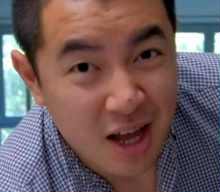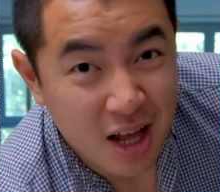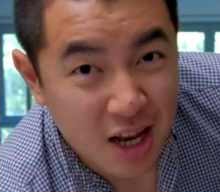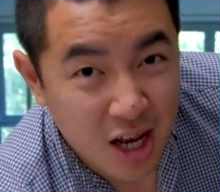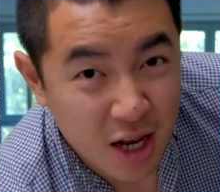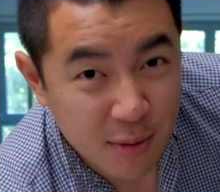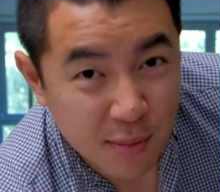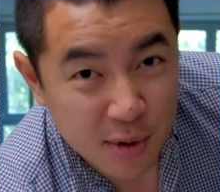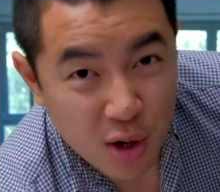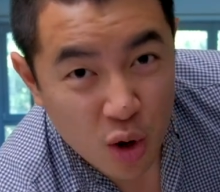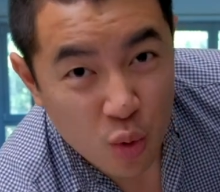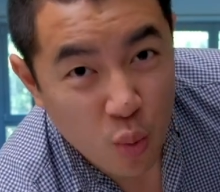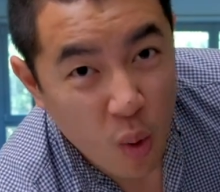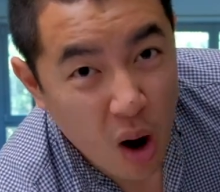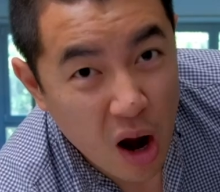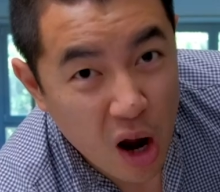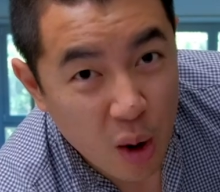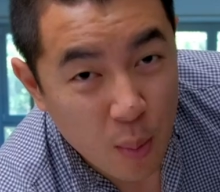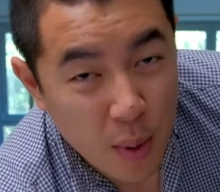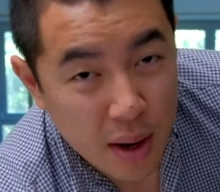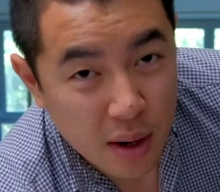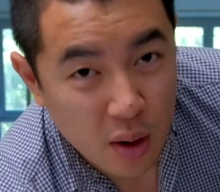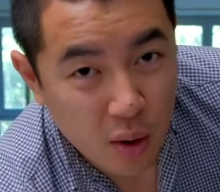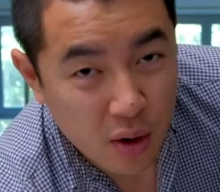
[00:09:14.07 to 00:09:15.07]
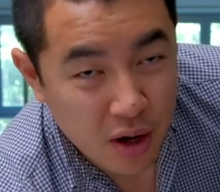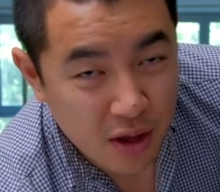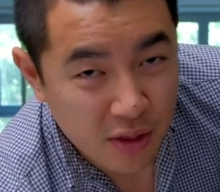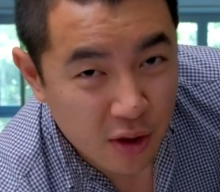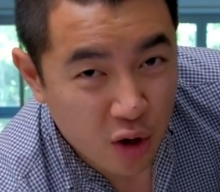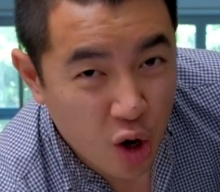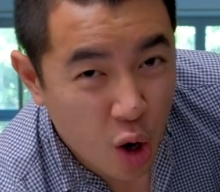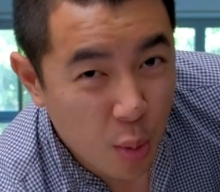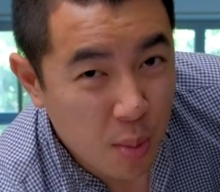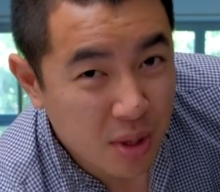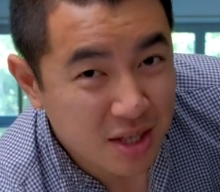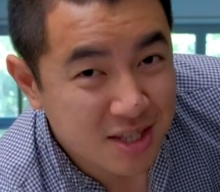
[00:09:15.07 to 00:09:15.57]
Let me know why or why not in the
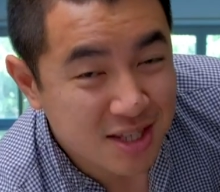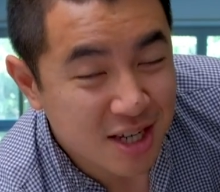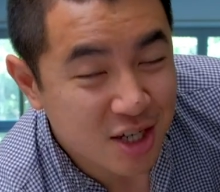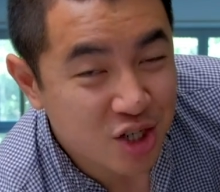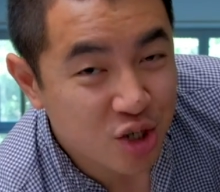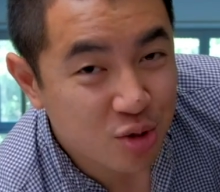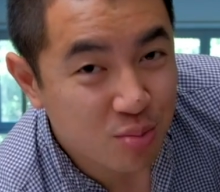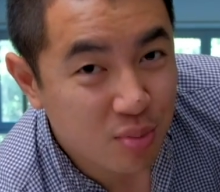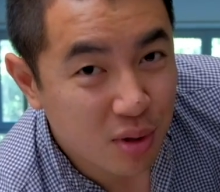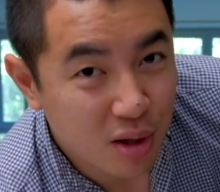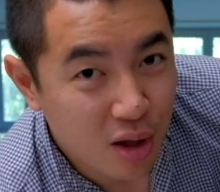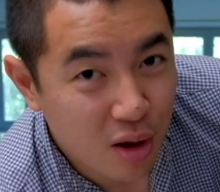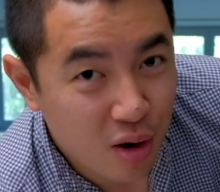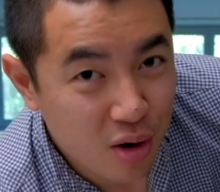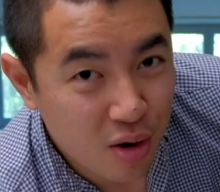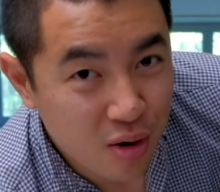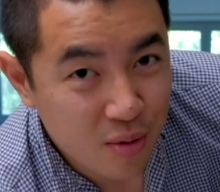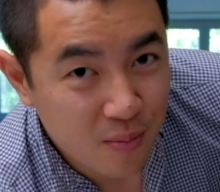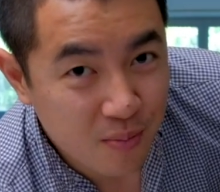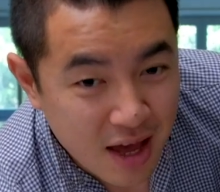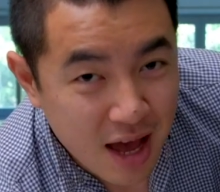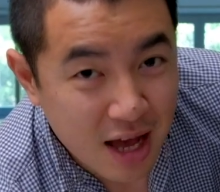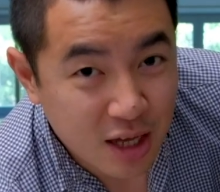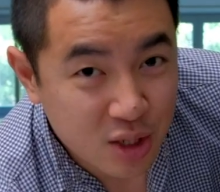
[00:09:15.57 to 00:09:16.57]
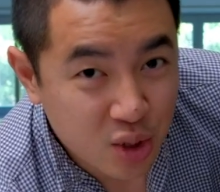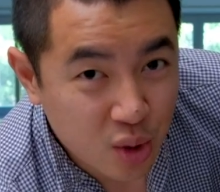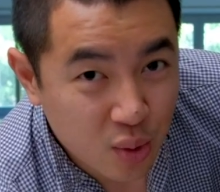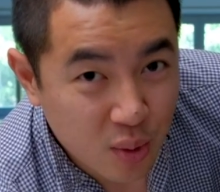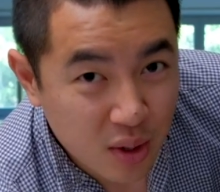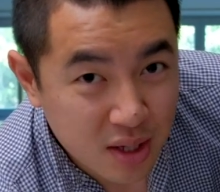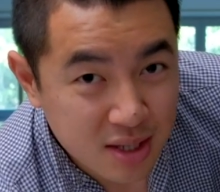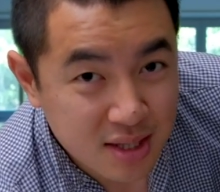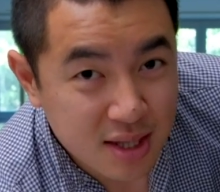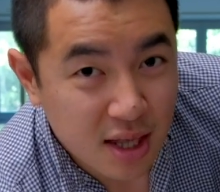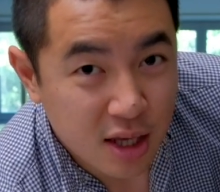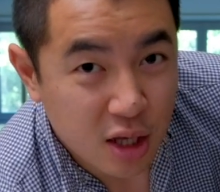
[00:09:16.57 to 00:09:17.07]
comment section below. As
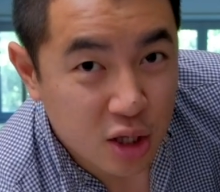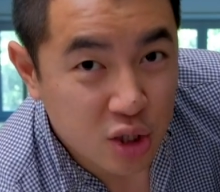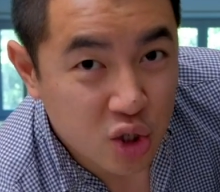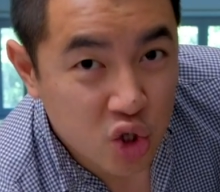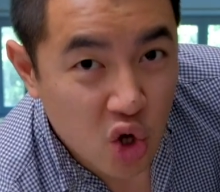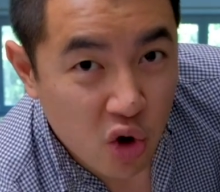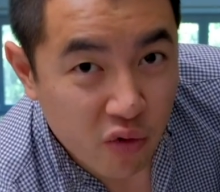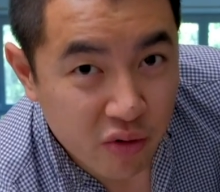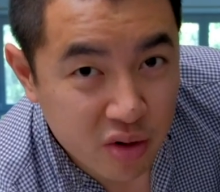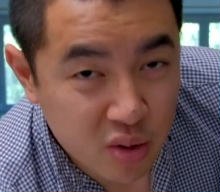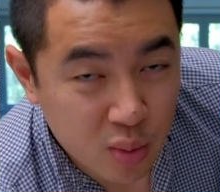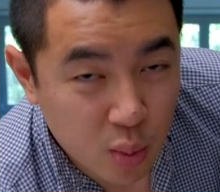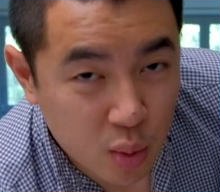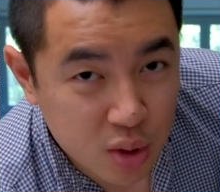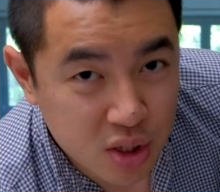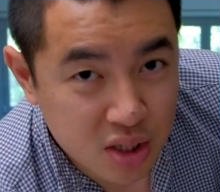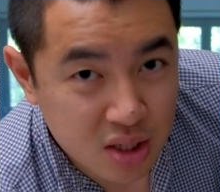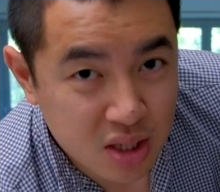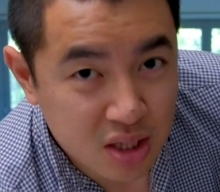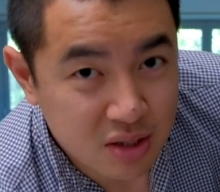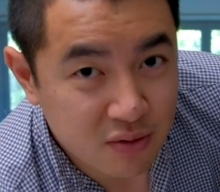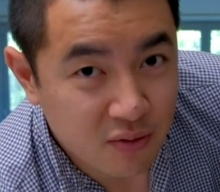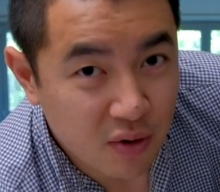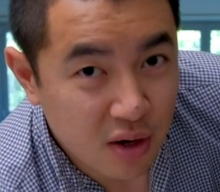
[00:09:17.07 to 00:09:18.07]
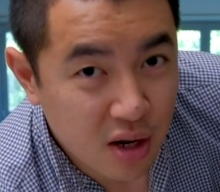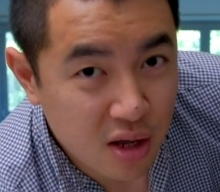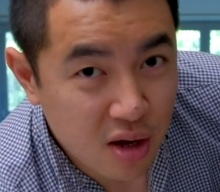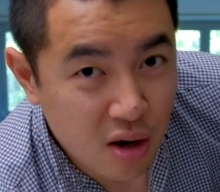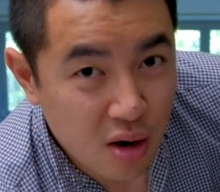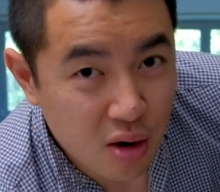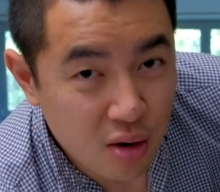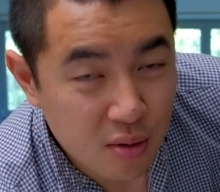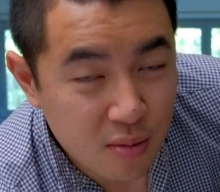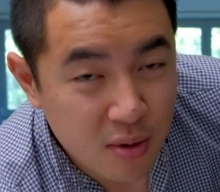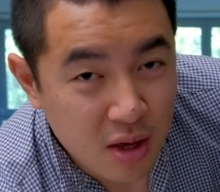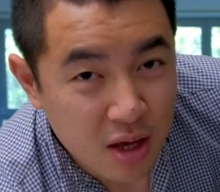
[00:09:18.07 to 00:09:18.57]
always, thank you so much for watching this
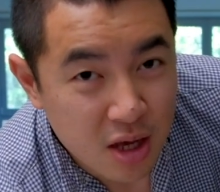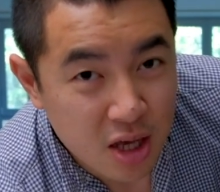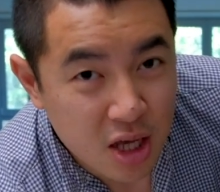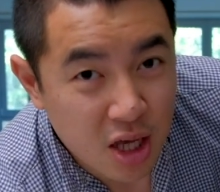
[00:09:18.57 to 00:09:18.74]
video.